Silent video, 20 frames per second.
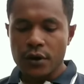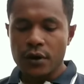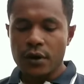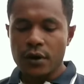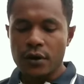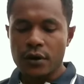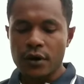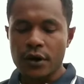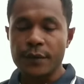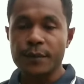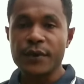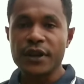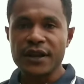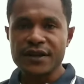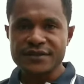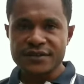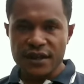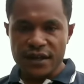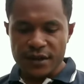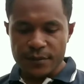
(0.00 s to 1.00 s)
Okay, Bila
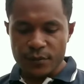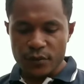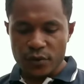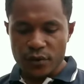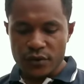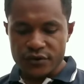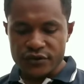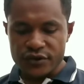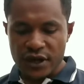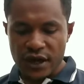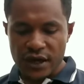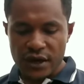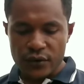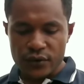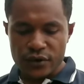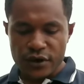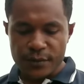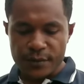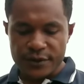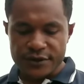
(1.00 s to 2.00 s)
Salim Golo is
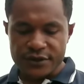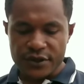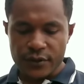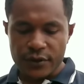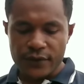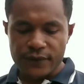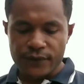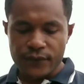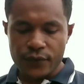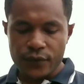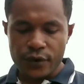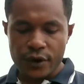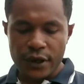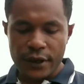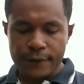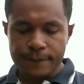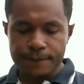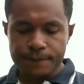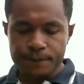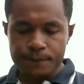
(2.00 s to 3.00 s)
account number 74.
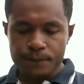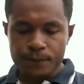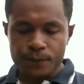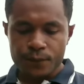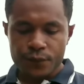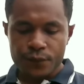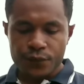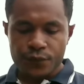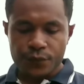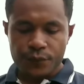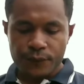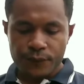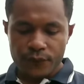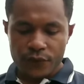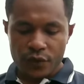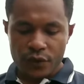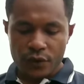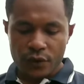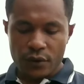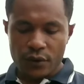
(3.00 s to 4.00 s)
Yeah.
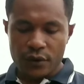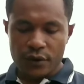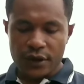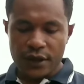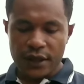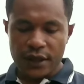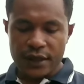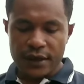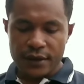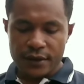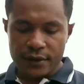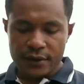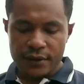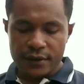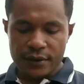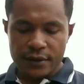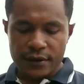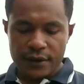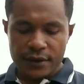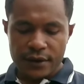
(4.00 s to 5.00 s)
Okay.
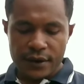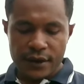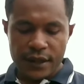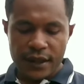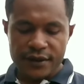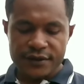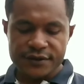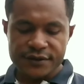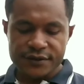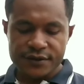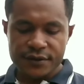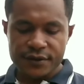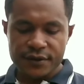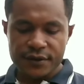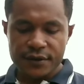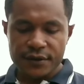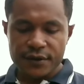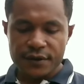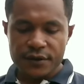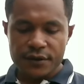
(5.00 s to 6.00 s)
Next,
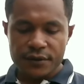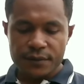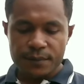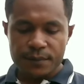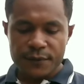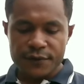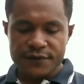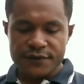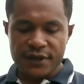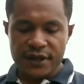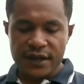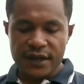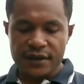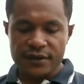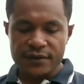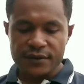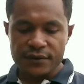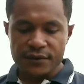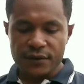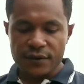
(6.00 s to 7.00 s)
you
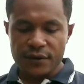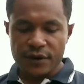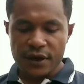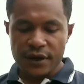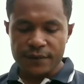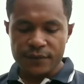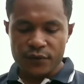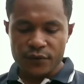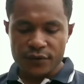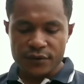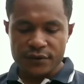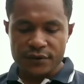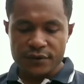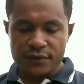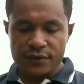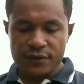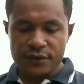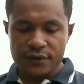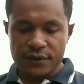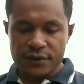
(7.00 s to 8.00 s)
select. Okay, I'm to
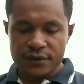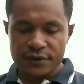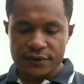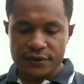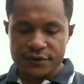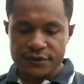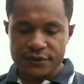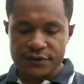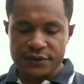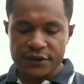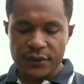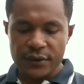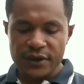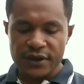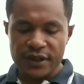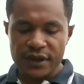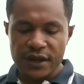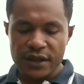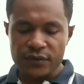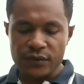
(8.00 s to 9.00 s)
7
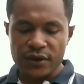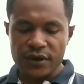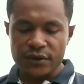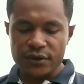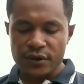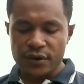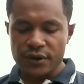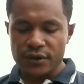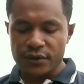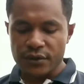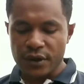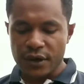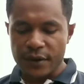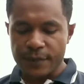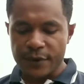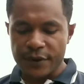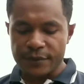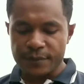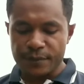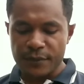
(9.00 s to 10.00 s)
kina 23 toya,
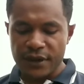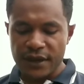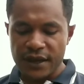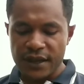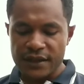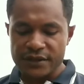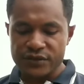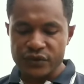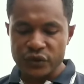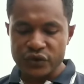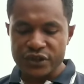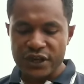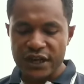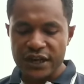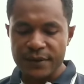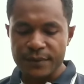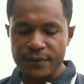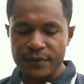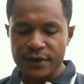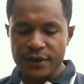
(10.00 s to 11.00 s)
but Miles lo
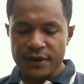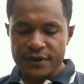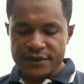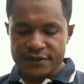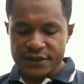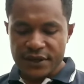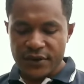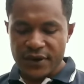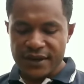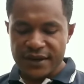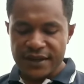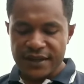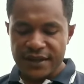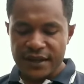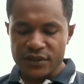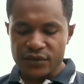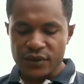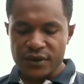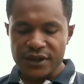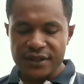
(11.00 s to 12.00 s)
Salim 7
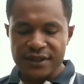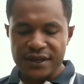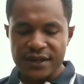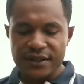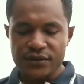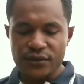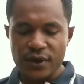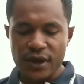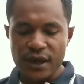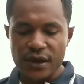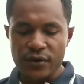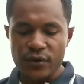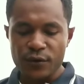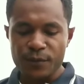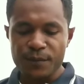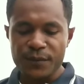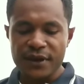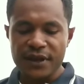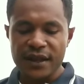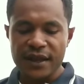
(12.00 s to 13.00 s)
kina 23 toya go.
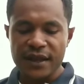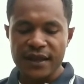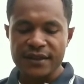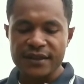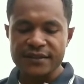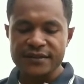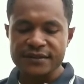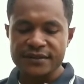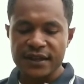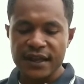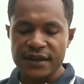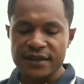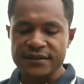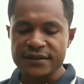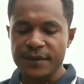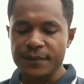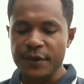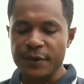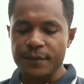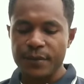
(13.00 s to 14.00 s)
Mila at least
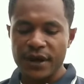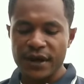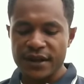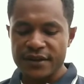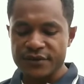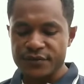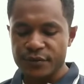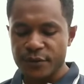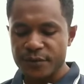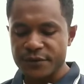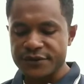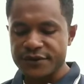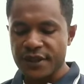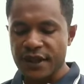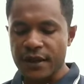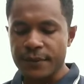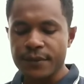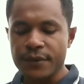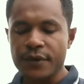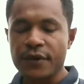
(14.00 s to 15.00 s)
Larisam balance from
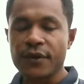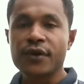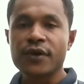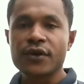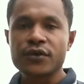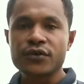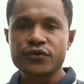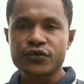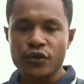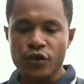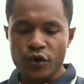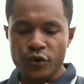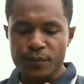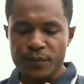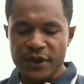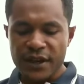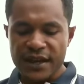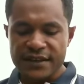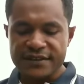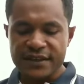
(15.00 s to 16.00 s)
start. So
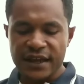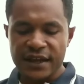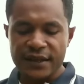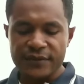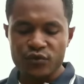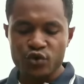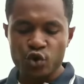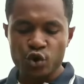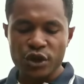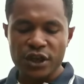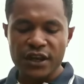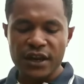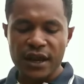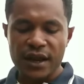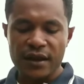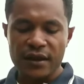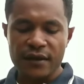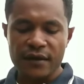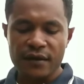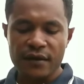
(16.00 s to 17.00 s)
Mila Salim 2
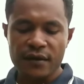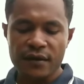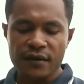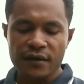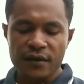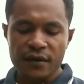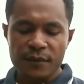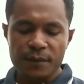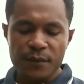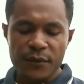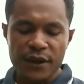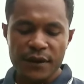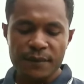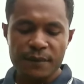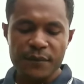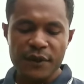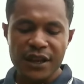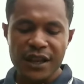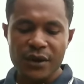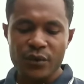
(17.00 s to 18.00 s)
kina.
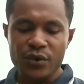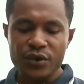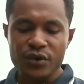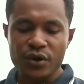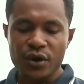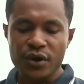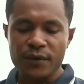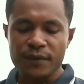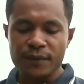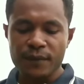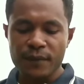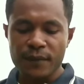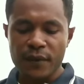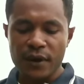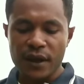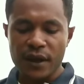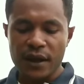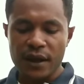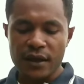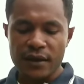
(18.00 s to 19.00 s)
Mila withdraw him.
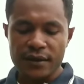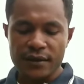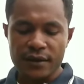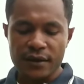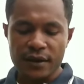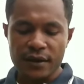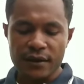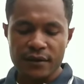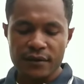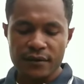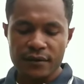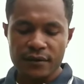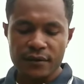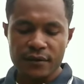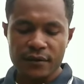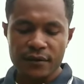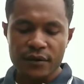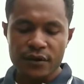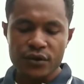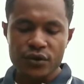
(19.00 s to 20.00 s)
Yeah.
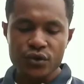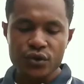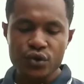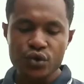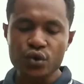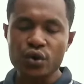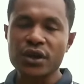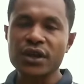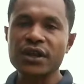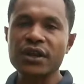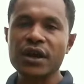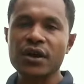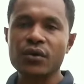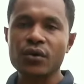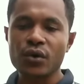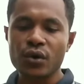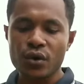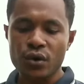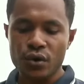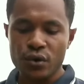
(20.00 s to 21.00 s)
2 kina
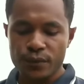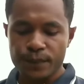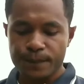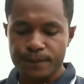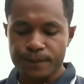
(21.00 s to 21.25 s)
golo.